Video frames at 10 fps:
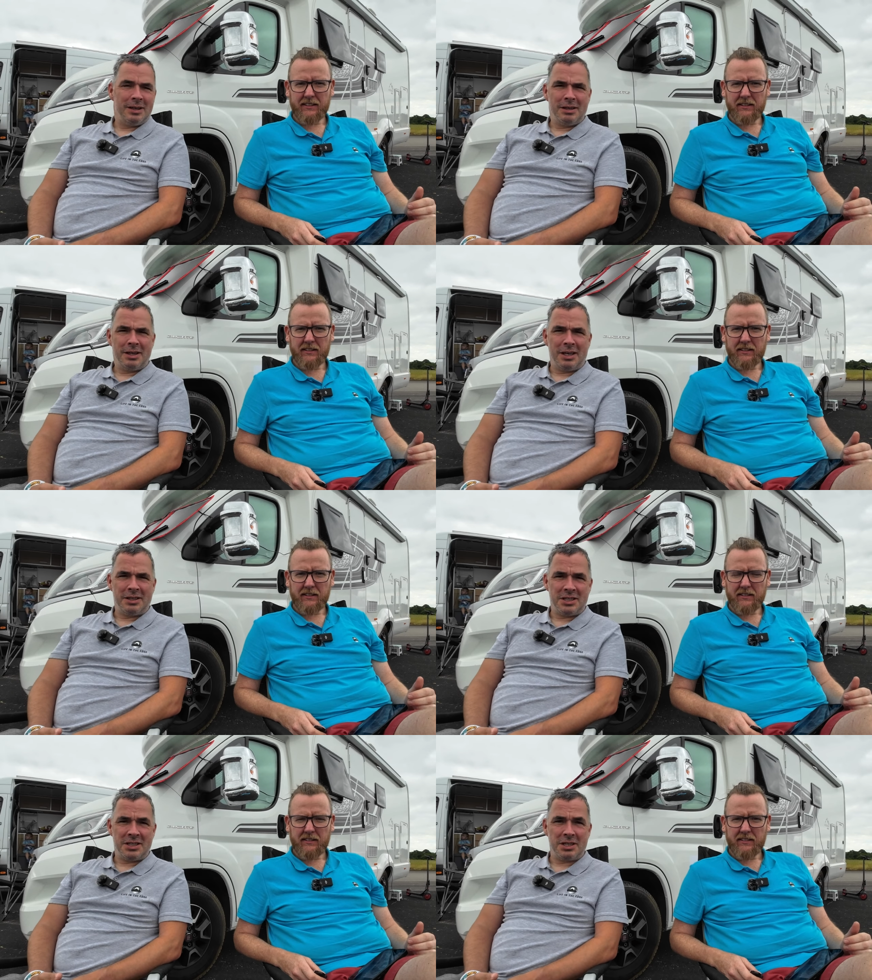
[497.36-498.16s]

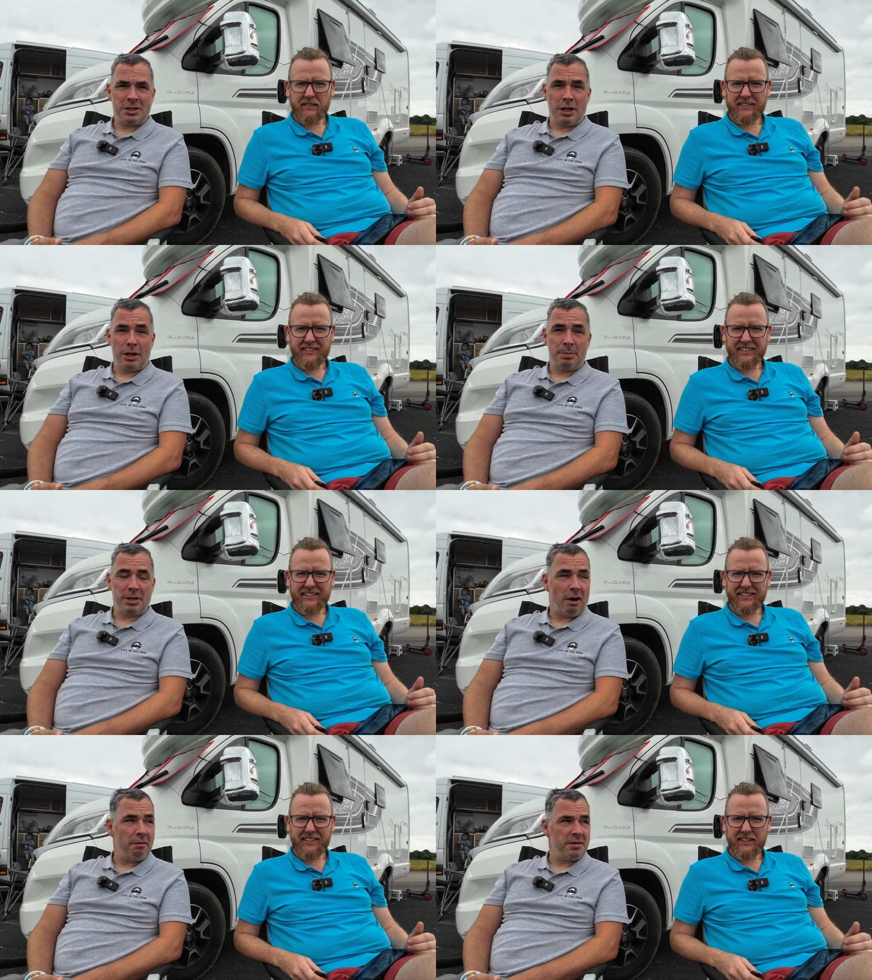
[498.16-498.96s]
Speaker 1: Curtis sloped
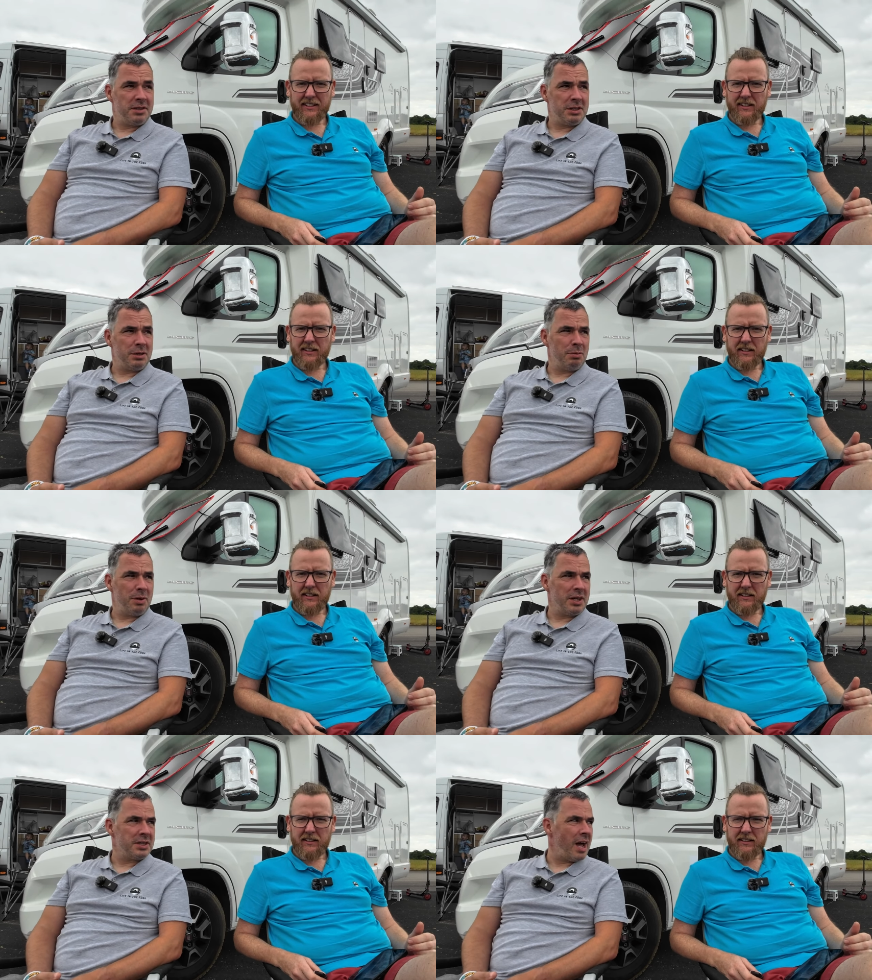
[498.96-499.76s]
off to
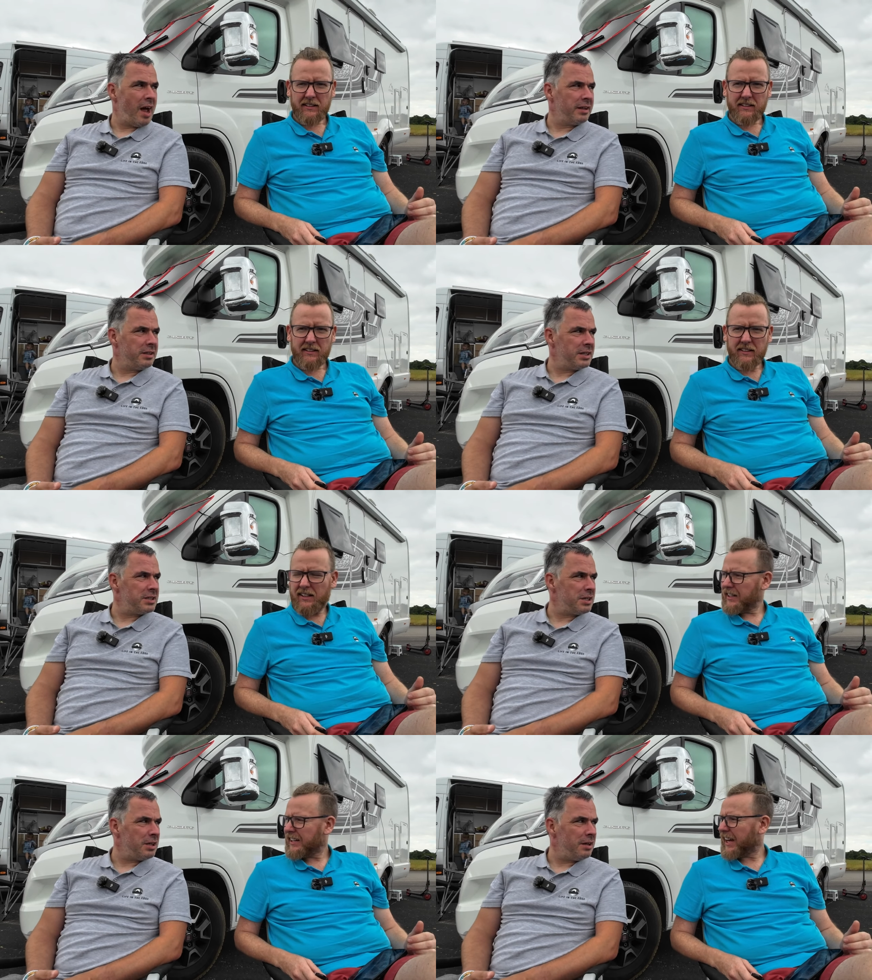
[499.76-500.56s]
the silent
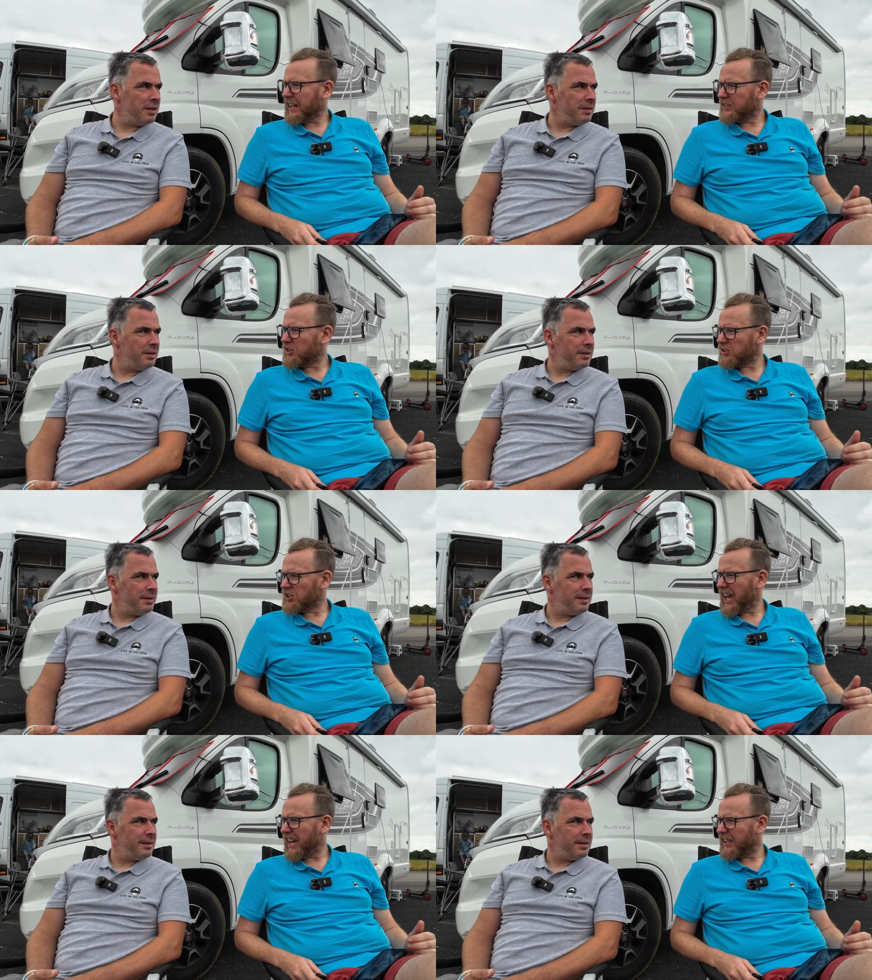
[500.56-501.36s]
Speaker 2: disco. Can I just
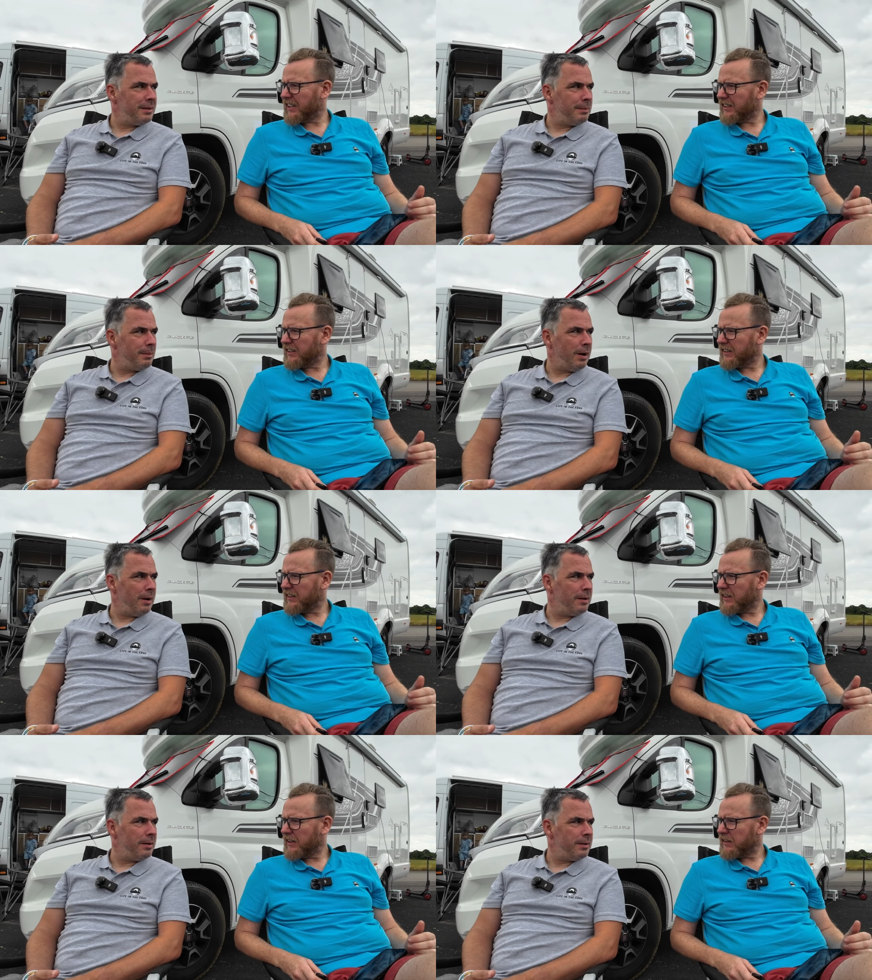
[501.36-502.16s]
check? What?
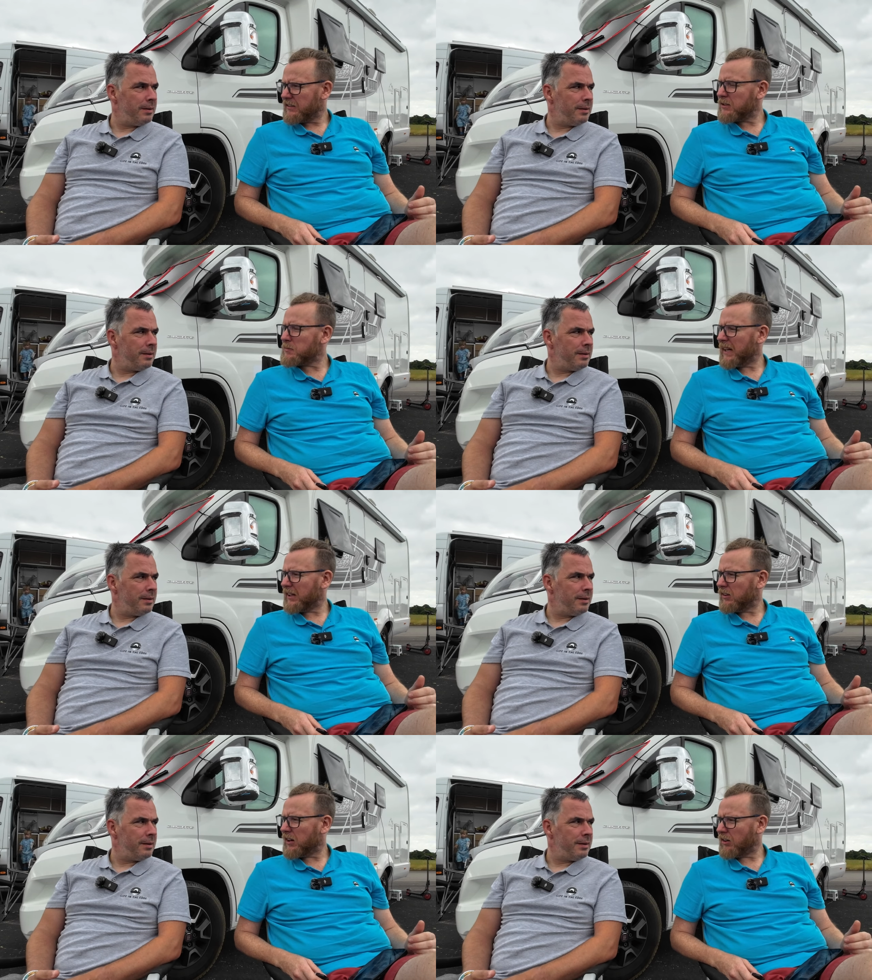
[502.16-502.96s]
Does being
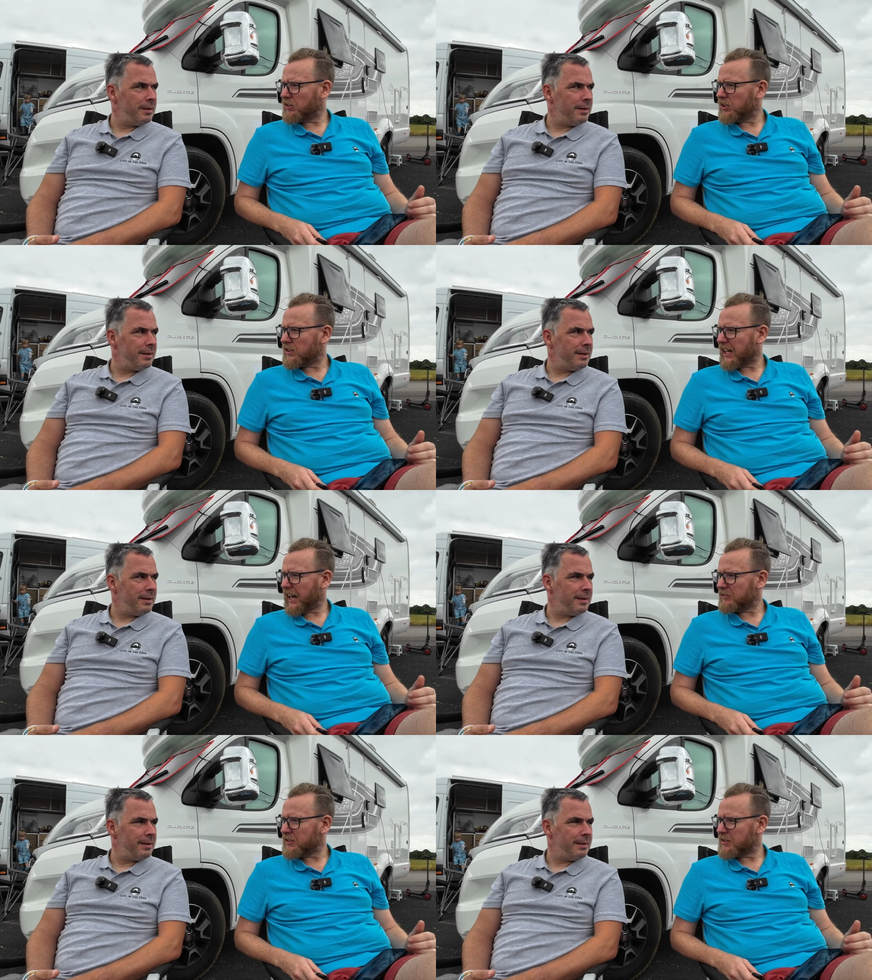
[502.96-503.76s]
unconscious
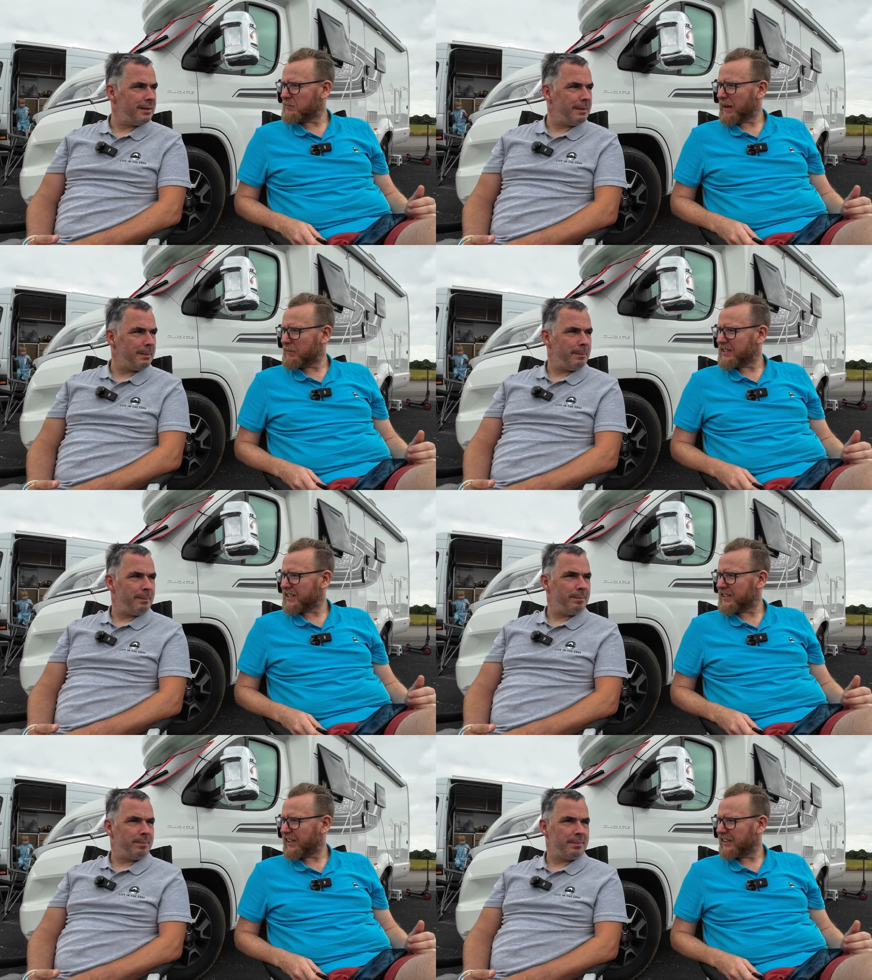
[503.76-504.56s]
count as
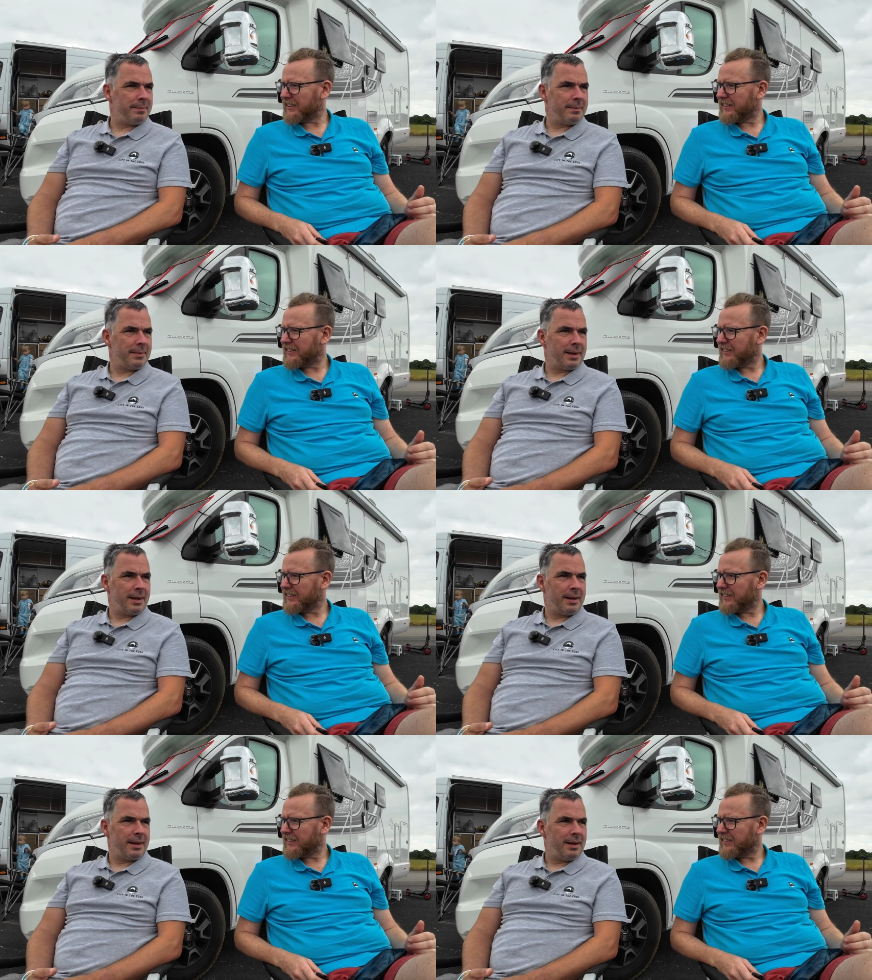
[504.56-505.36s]
babysitting?
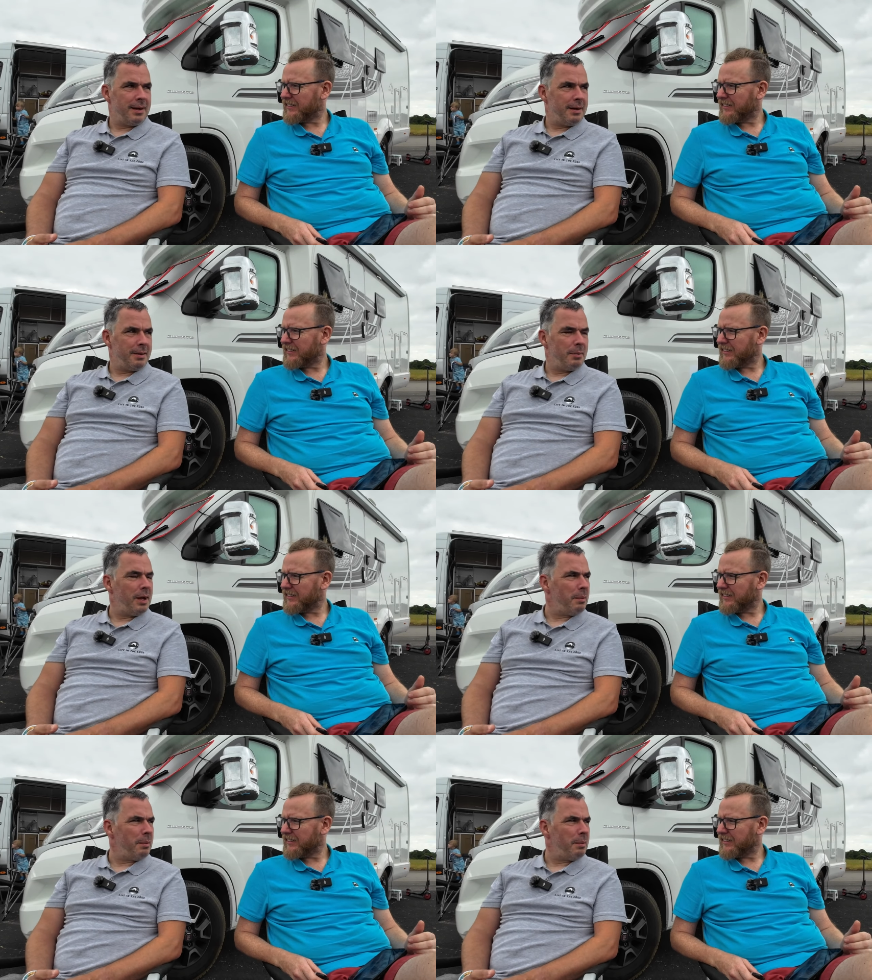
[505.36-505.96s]
Well, I